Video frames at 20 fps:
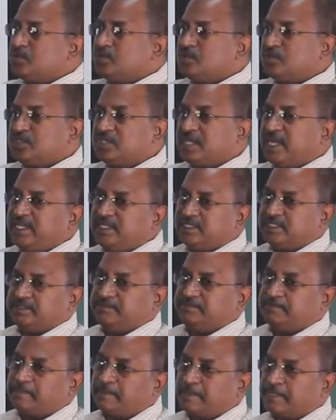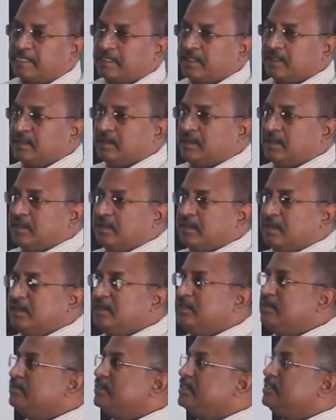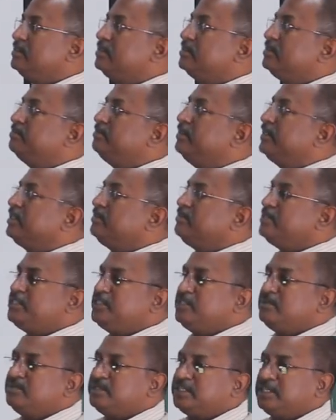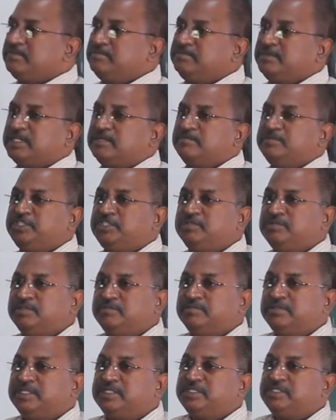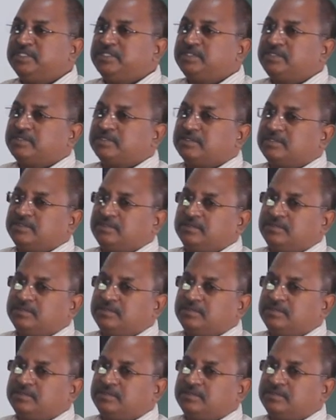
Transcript: too tiny, and when the paramecium, same paramecium image is